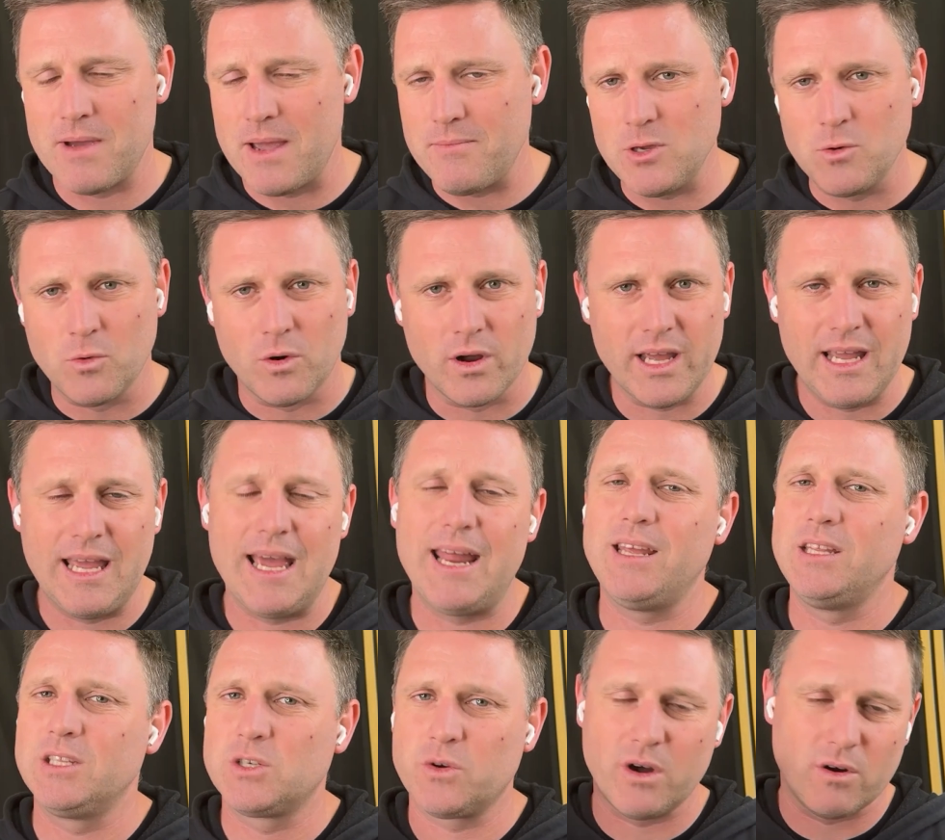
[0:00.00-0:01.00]
Maybe you want to
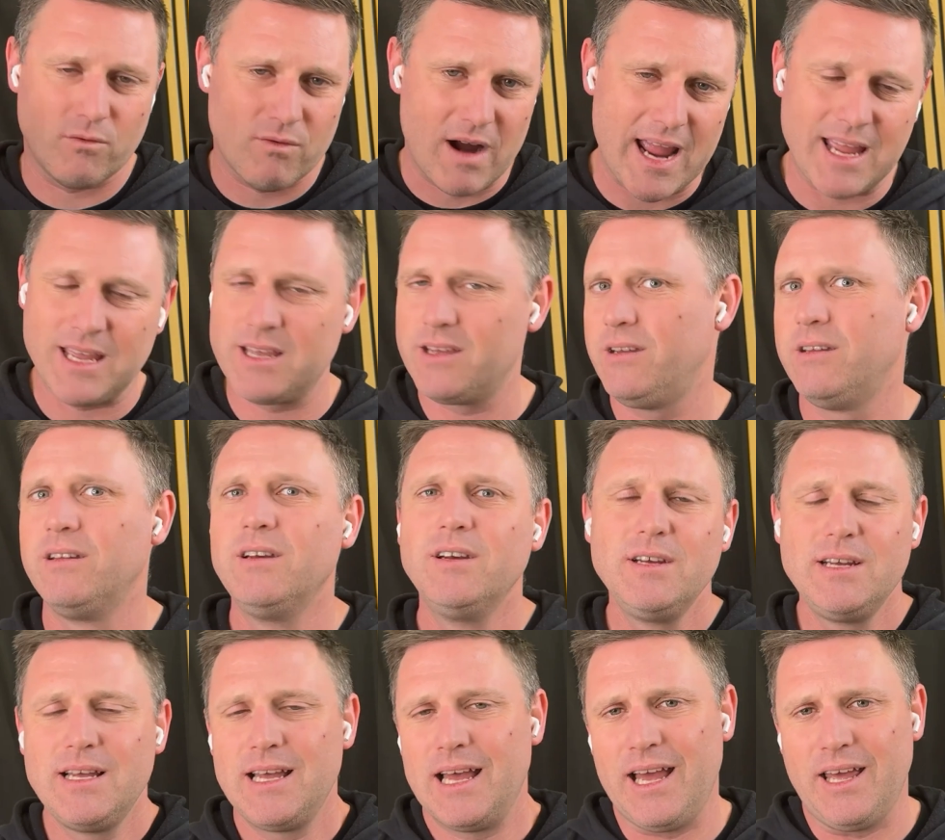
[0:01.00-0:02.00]
get into a Rankin,
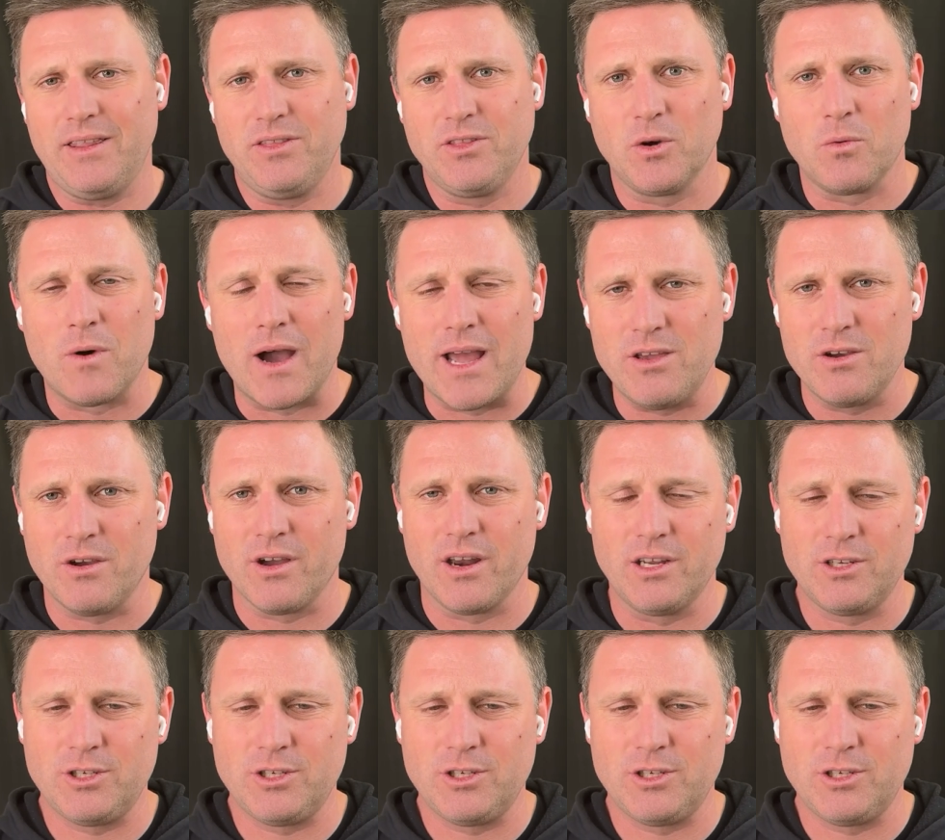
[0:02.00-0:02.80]
and the way you're going